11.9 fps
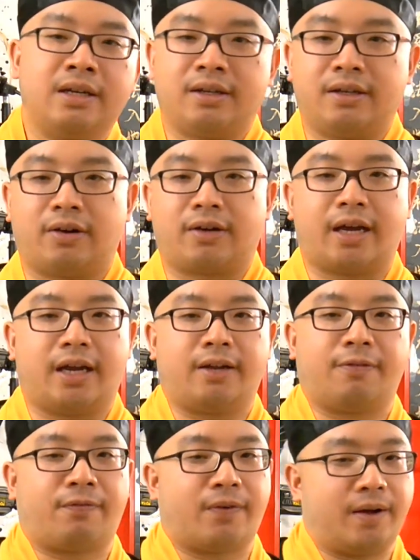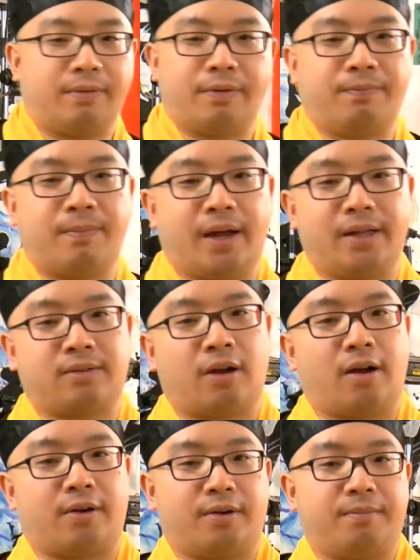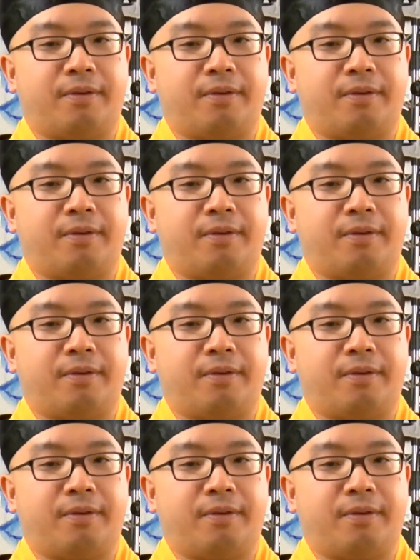you know, get in a fight with my daughter,